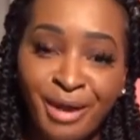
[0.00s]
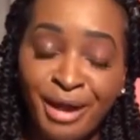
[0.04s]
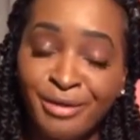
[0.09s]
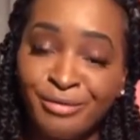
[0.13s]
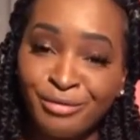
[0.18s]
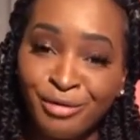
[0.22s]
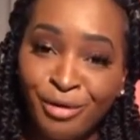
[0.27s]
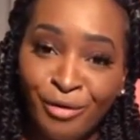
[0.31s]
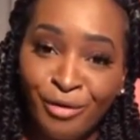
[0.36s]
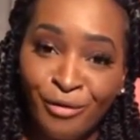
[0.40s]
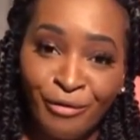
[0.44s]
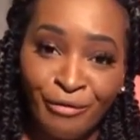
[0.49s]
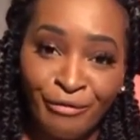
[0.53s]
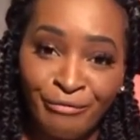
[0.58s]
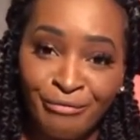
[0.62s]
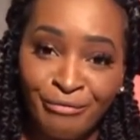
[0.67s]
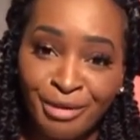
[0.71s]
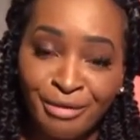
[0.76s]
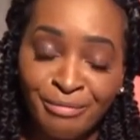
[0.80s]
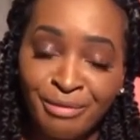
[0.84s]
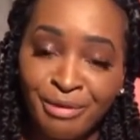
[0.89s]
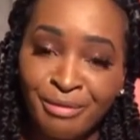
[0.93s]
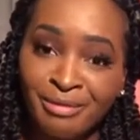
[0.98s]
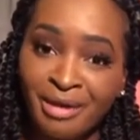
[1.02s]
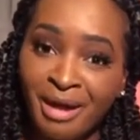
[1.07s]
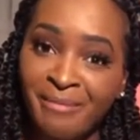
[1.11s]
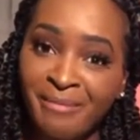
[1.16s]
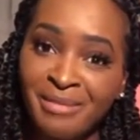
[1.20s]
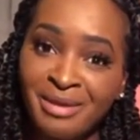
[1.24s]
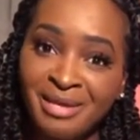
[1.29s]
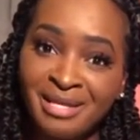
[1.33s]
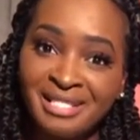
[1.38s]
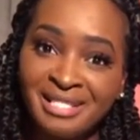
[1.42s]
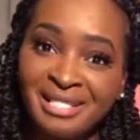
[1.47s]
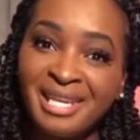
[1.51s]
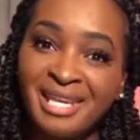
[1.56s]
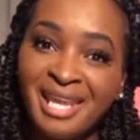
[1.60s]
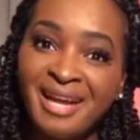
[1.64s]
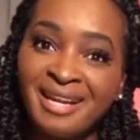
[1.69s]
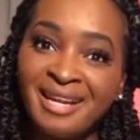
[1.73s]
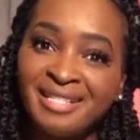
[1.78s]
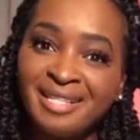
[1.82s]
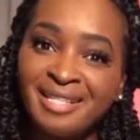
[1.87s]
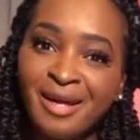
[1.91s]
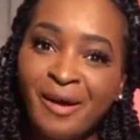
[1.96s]
I don't know if many people, because a
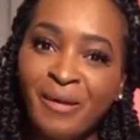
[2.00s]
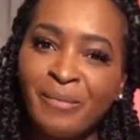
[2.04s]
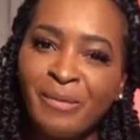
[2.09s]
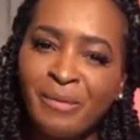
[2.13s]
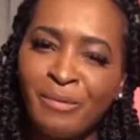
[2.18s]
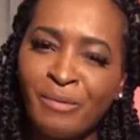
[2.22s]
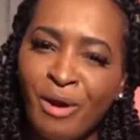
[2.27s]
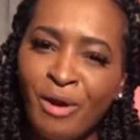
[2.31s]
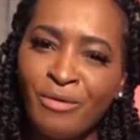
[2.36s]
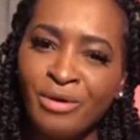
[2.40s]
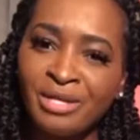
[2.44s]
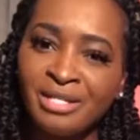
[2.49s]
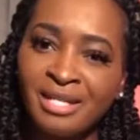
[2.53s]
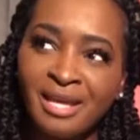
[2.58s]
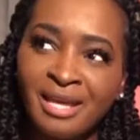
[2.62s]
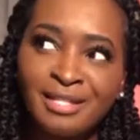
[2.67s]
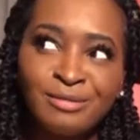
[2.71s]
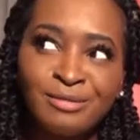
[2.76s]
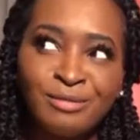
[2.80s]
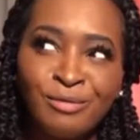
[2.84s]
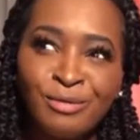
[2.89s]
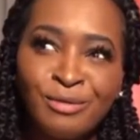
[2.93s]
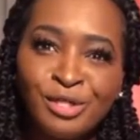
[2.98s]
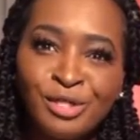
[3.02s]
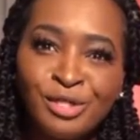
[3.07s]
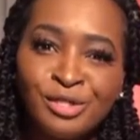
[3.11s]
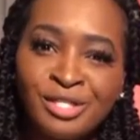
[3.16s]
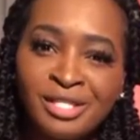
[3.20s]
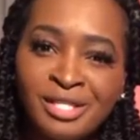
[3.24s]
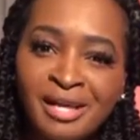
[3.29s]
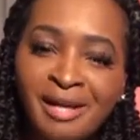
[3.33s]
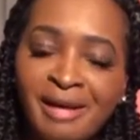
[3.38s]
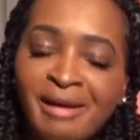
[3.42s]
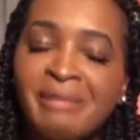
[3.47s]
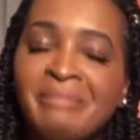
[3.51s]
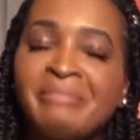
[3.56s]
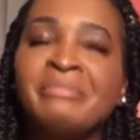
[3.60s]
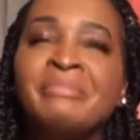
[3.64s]
lot of times people always ask me, what's your sign?